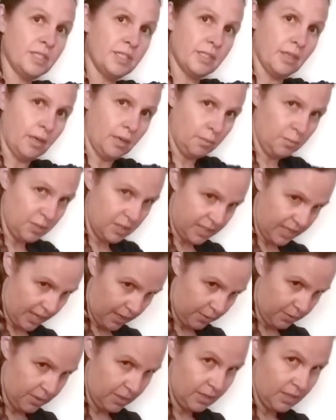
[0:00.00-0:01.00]
its arms
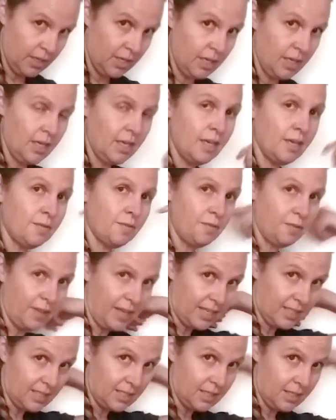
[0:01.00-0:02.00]
down, it
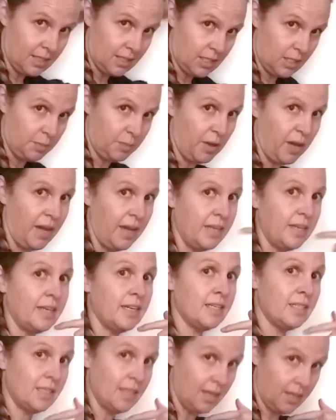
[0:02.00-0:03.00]
flexes its spine, and
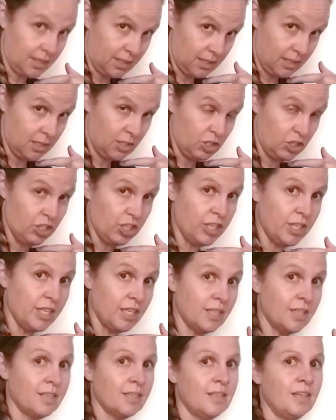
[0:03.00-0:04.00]
it tucks its chin
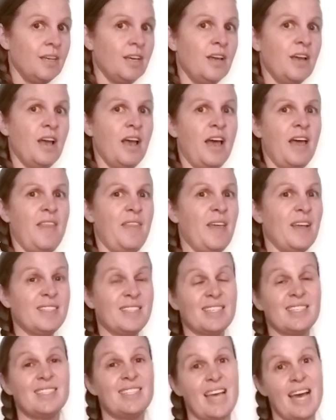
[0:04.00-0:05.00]
in. And that's
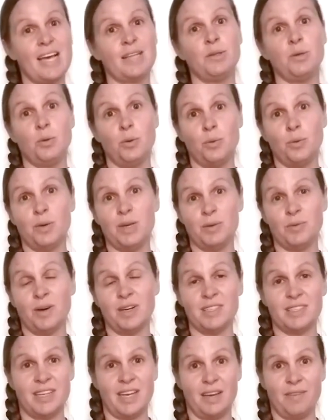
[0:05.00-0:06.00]
exactly what we
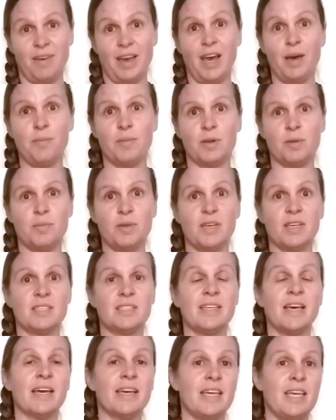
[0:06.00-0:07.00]
want to have happen, because
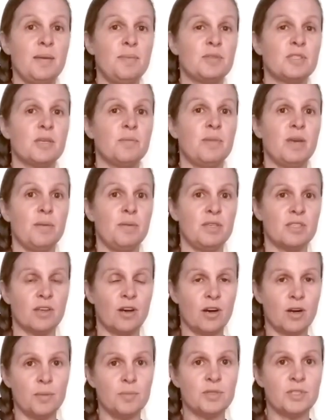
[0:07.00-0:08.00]
that keeps the baby's
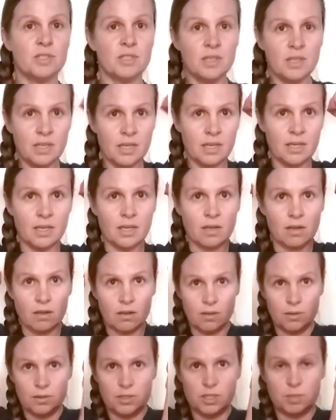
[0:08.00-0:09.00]
arms
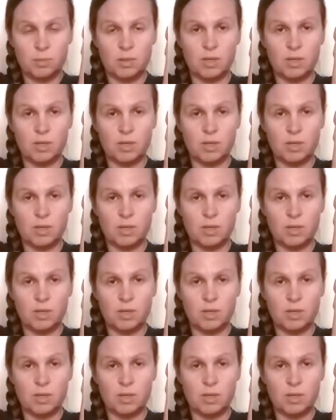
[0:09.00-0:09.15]
close to